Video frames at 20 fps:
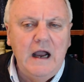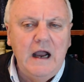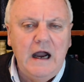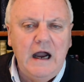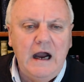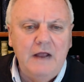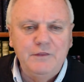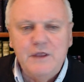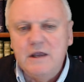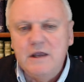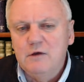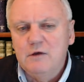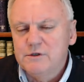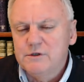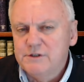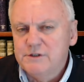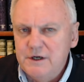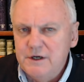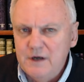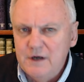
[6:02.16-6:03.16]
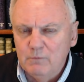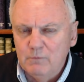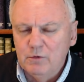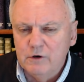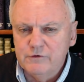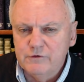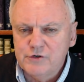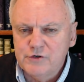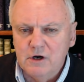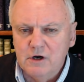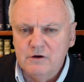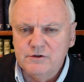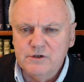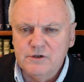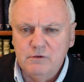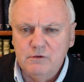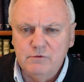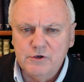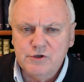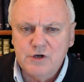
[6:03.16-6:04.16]
I think it was the number of shares
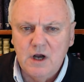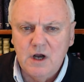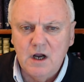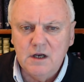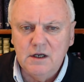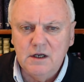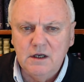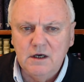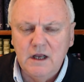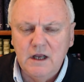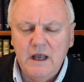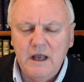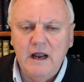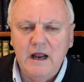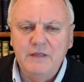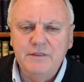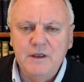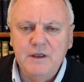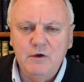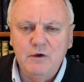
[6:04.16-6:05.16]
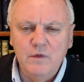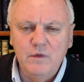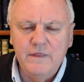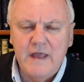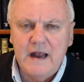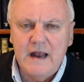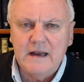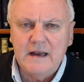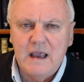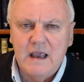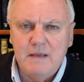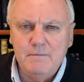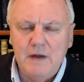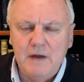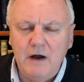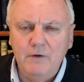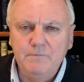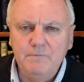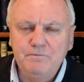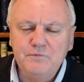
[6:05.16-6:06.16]
that was shocking. And I think when that came
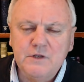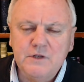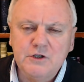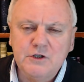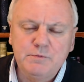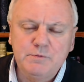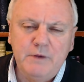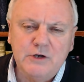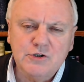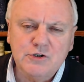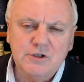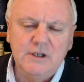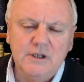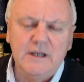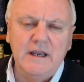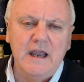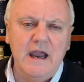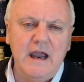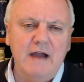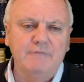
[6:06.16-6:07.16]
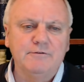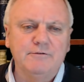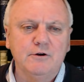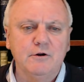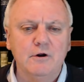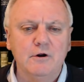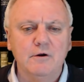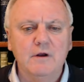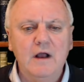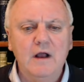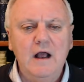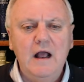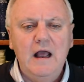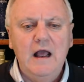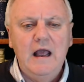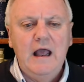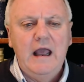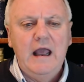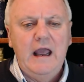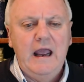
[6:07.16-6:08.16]
out, especially after,
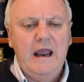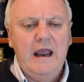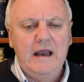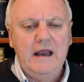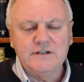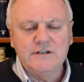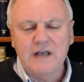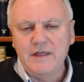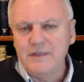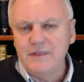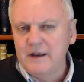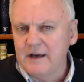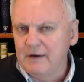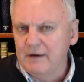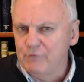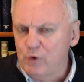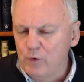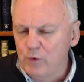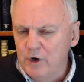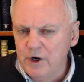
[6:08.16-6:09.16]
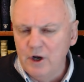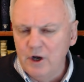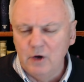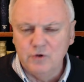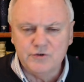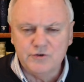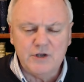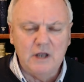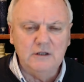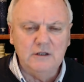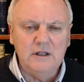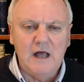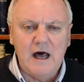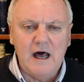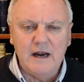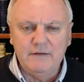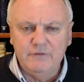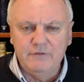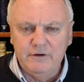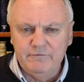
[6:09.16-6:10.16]
as I think everyone knows, a
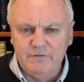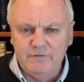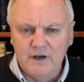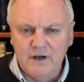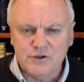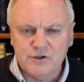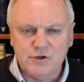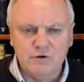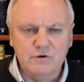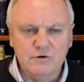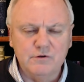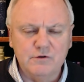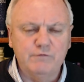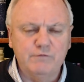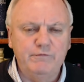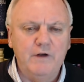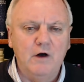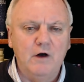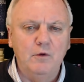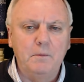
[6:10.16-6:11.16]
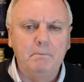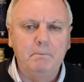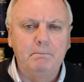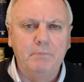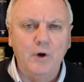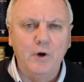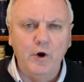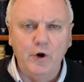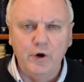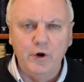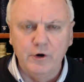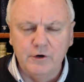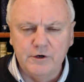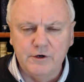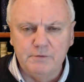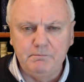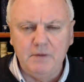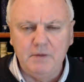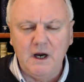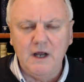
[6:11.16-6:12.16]
lot of investors felt
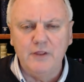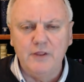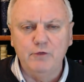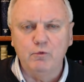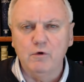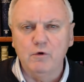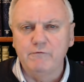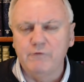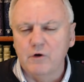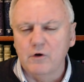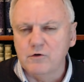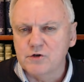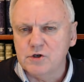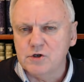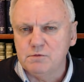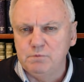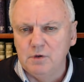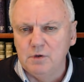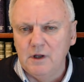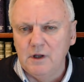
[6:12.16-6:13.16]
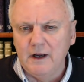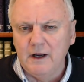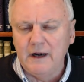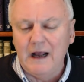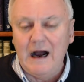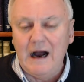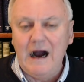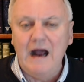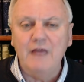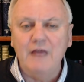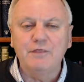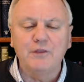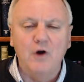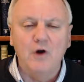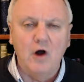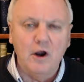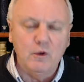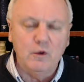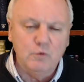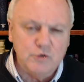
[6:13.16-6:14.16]
burned by the reverse split. I
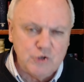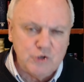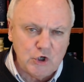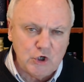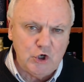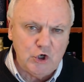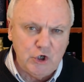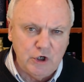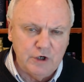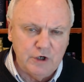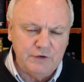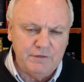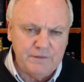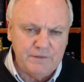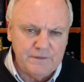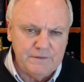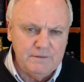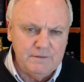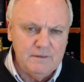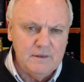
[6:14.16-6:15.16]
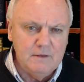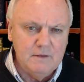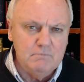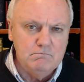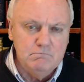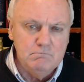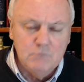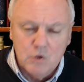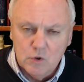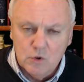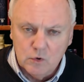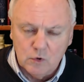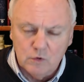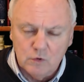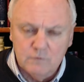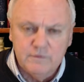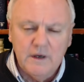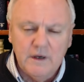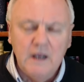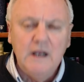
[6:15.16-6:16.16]
thought it was a good
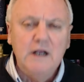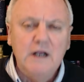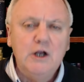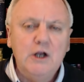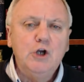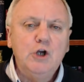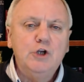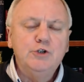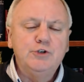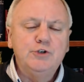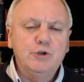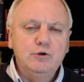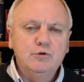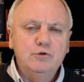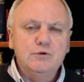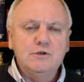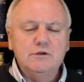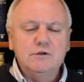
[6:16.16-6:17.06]
move to